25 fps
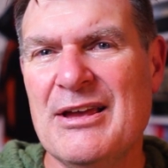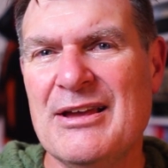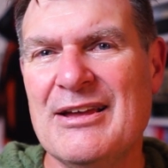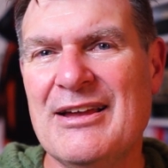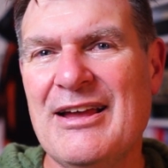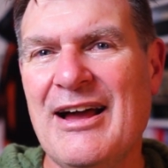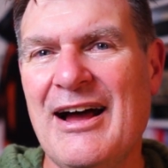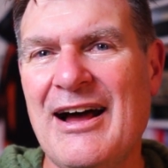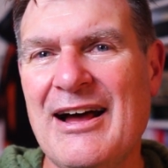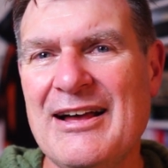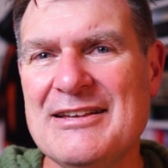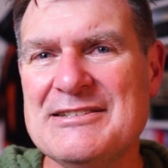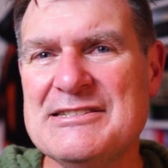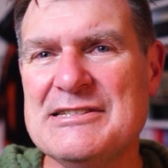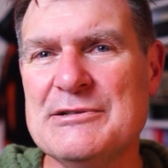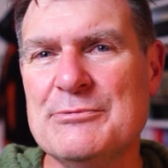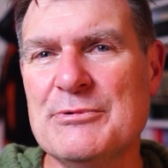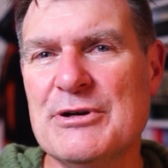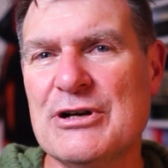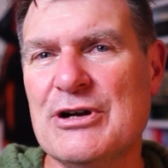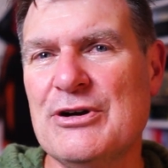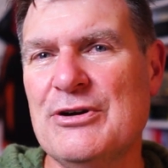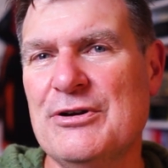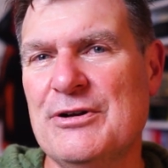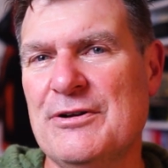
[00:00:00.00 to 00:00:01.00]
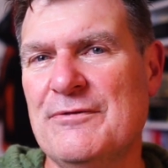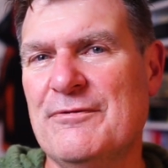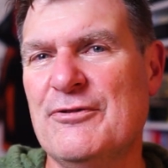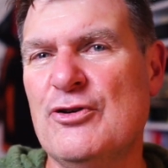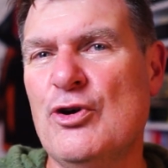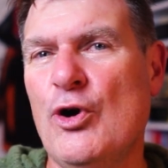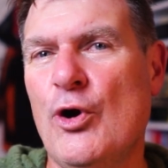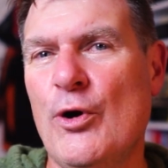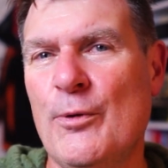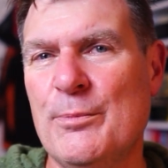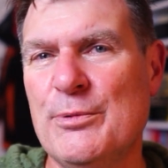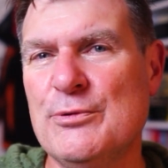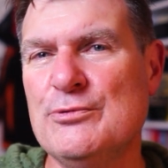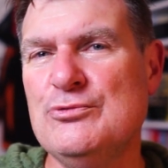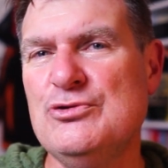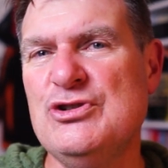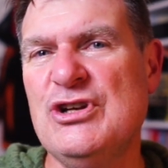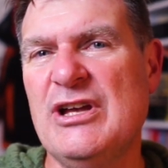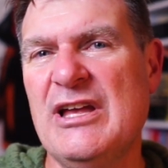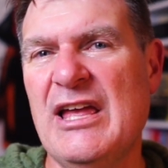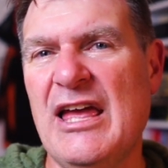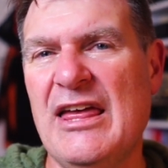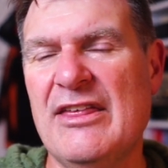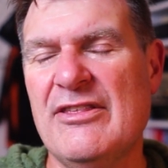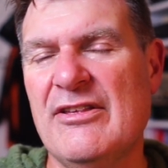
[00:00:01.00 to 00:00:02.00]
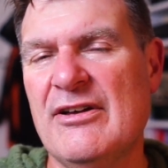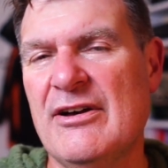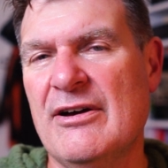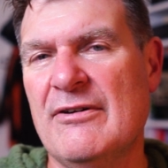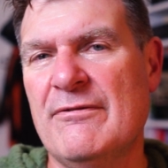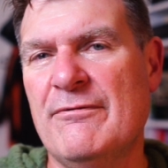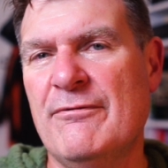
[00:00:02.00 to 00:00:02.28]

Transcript: Cars that were kind of cobbled together